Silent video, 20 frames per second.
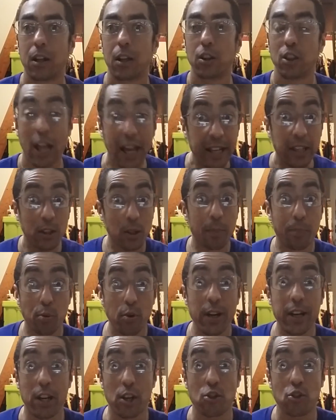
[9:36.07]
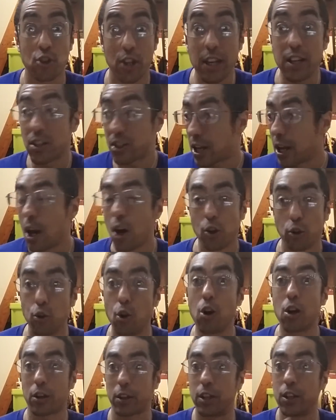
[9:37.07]
Like the British. They could say,
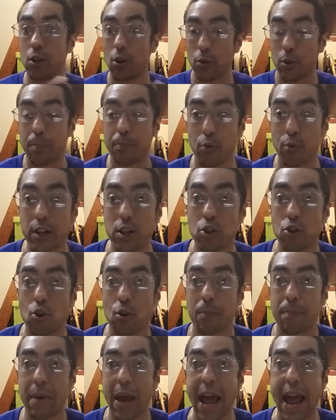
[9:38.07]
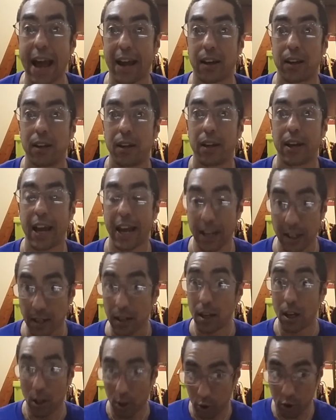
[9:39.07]
look, the British are back.
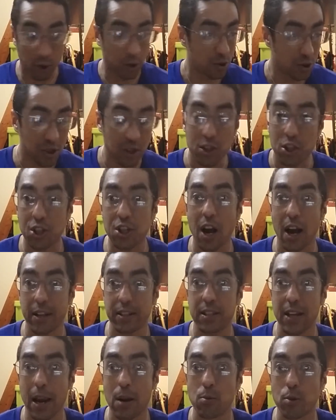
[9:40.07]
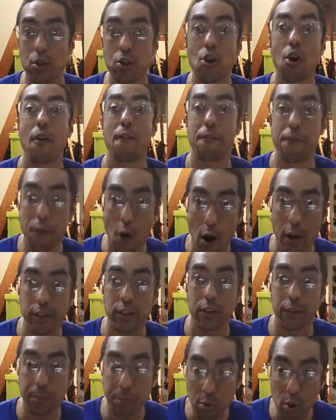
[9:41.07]
And the Scots-Irish
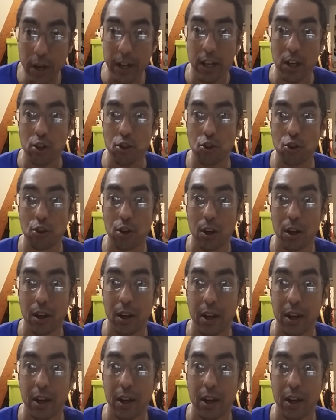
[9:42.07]
fought the British.